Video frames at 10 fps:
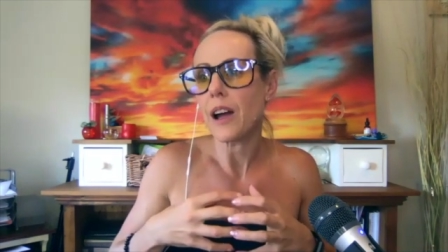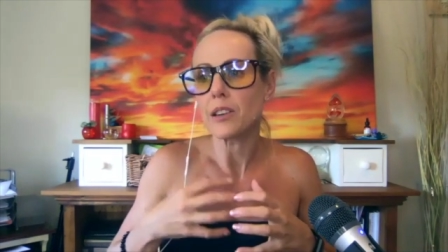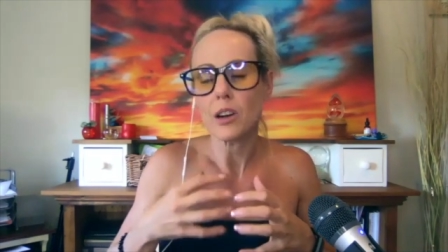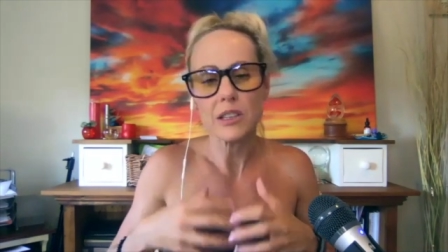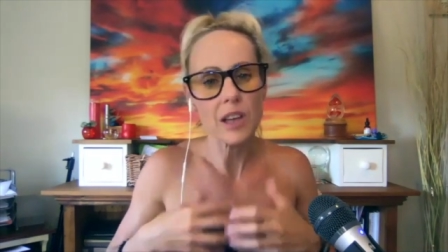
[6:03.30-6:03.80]

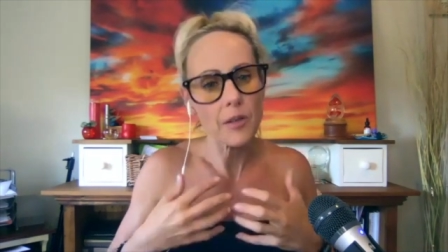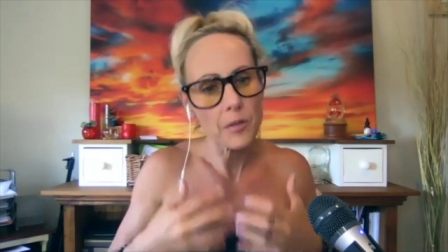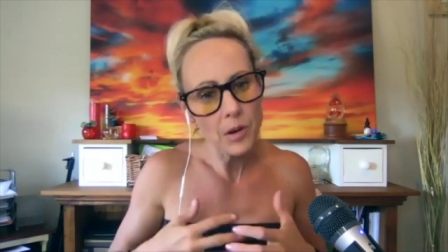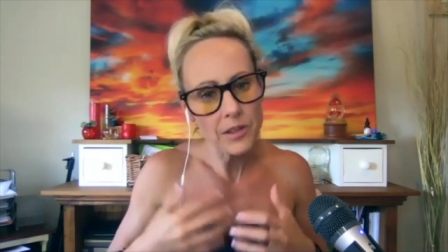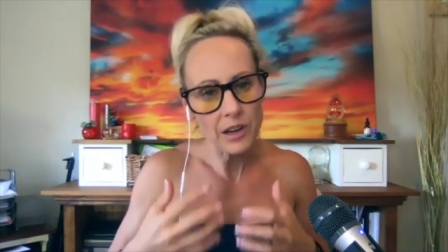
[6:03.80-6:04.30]
our
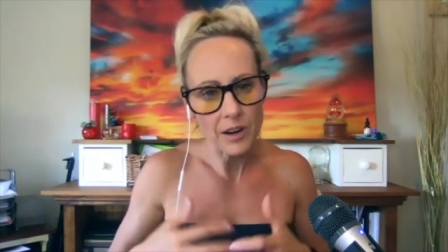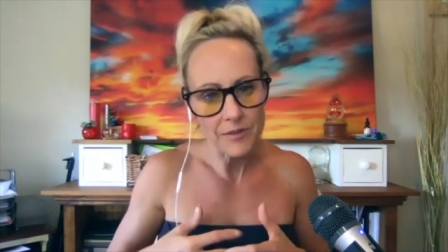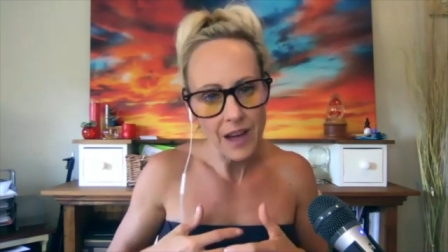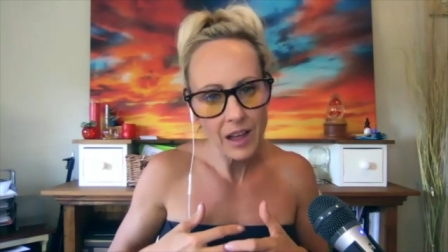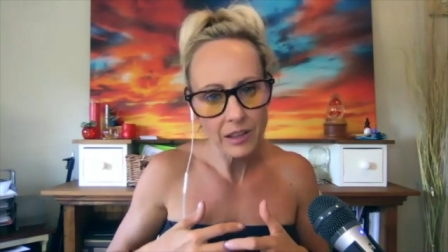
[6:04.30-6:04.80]
self-worth and our
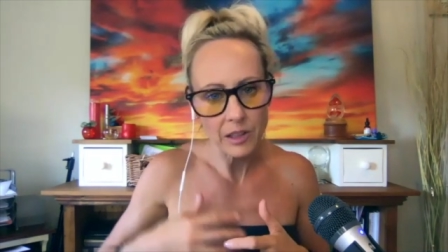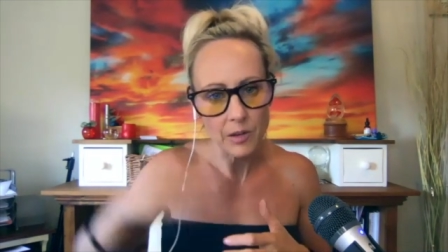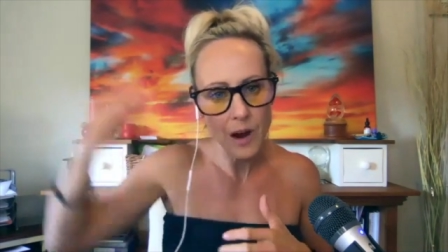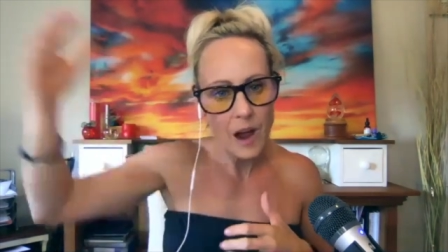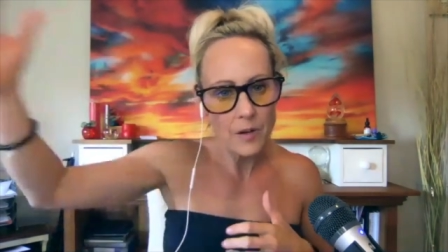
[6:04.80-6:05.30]
value
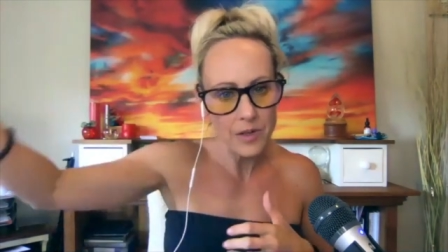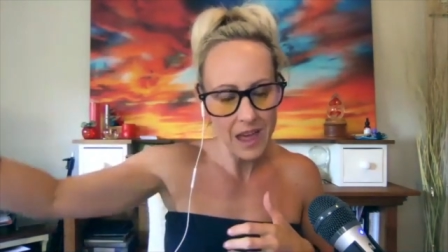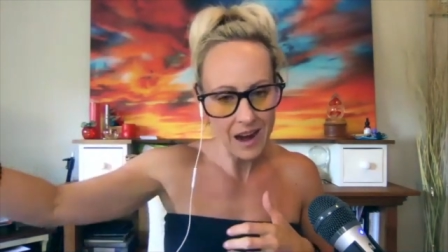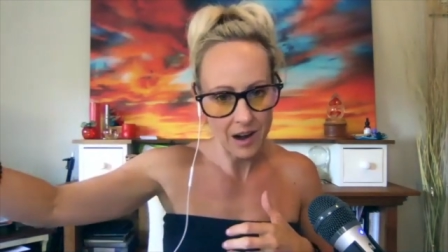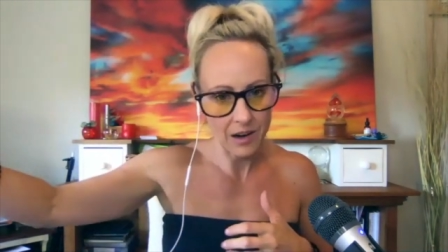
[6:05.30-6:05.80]
out
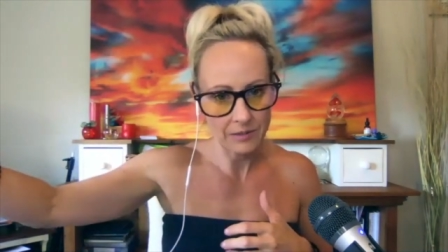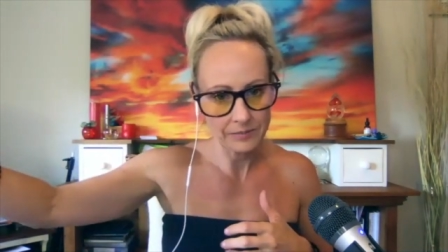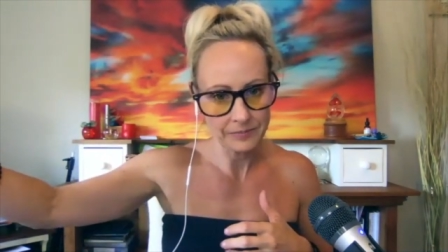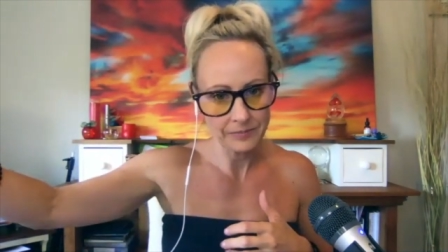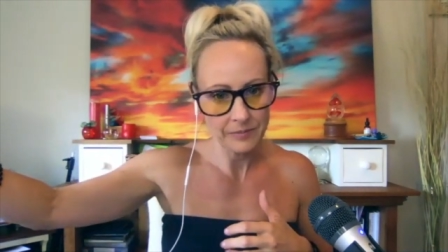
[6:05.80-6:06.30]
there,
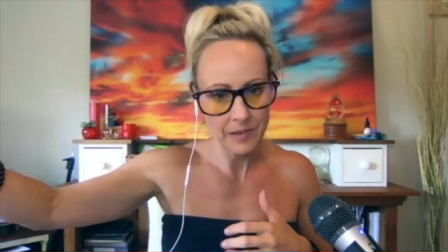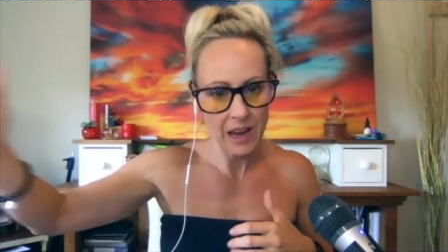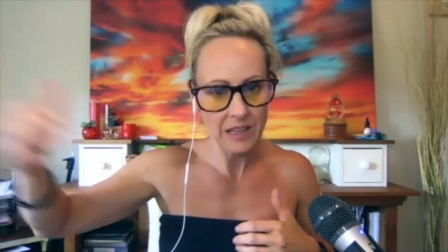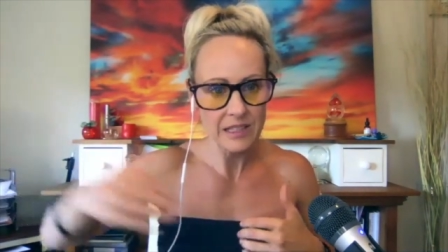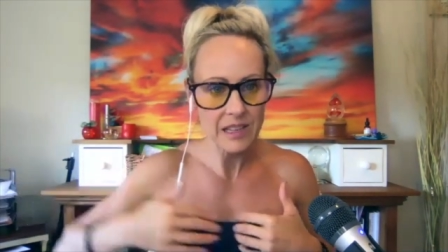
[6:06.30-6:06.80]

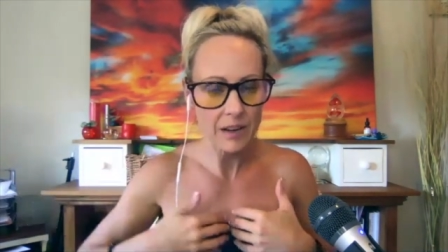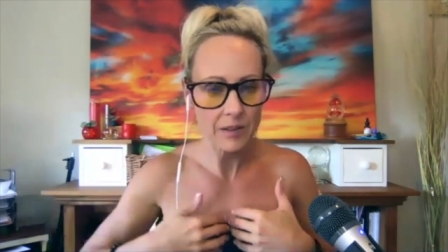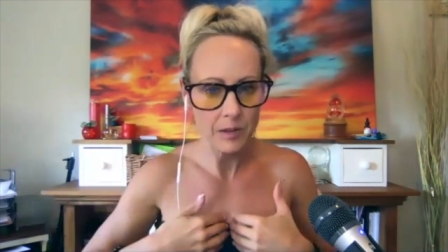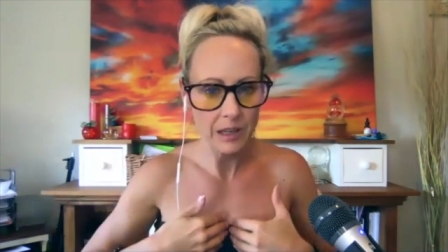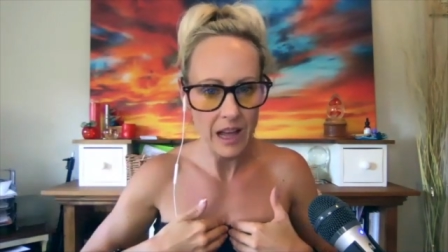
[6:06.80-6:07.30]
instead of
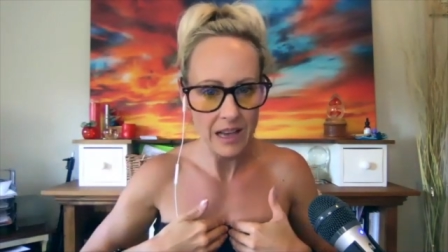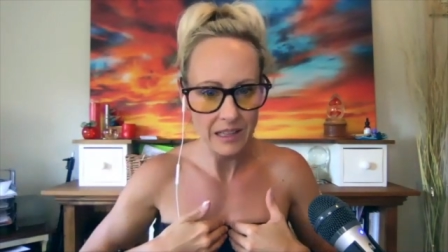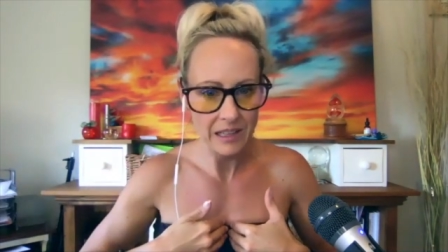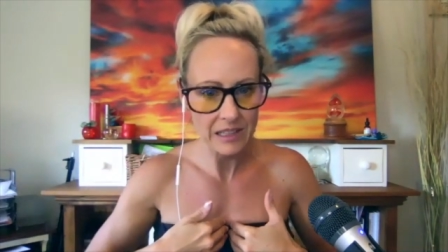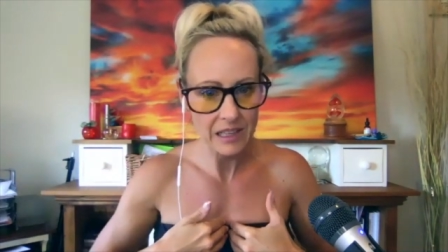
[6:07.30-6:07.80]

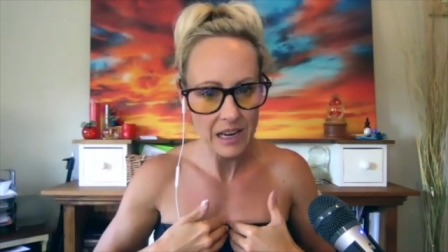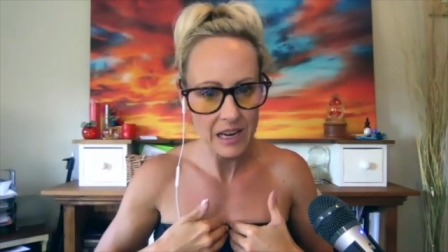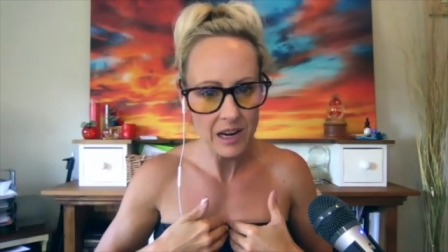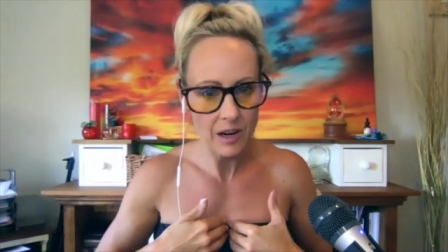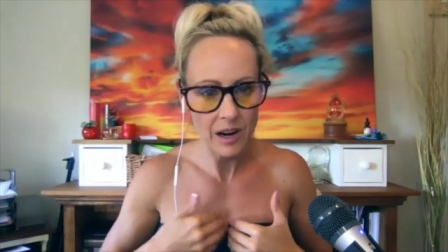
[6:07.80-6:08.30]
realizing it's in here.